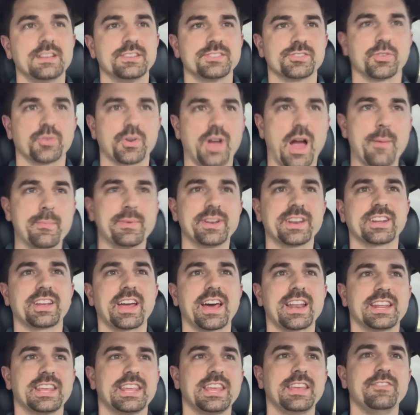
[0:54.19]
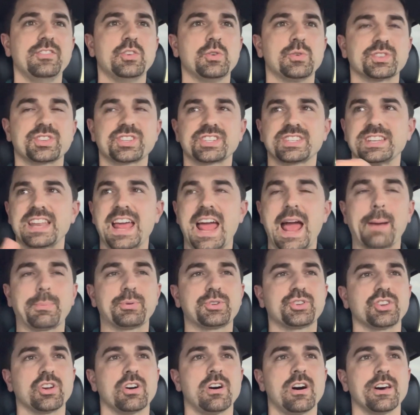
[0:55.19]
So I'm going to kind of give you a
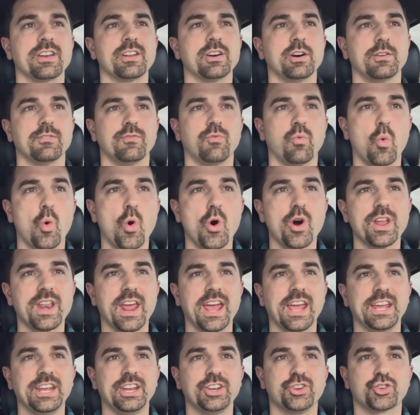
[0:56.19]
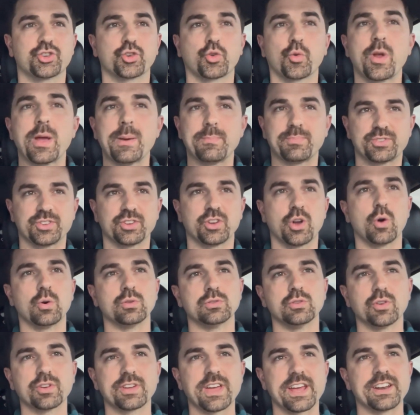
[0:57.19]
snapshot of what a trip to go
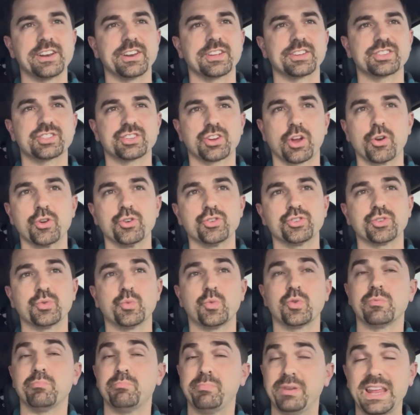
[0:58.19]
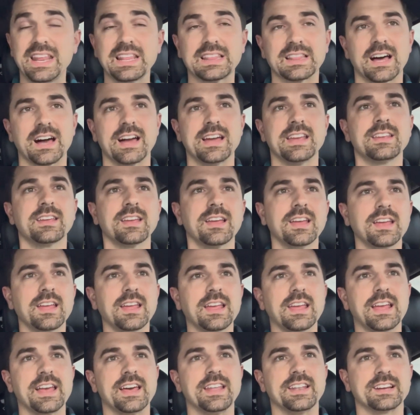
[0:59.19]
look at an excursion would be like,
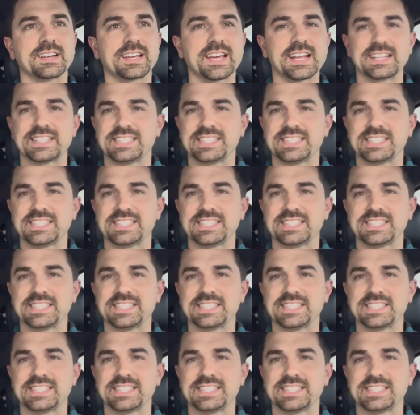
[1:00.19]
and a kind of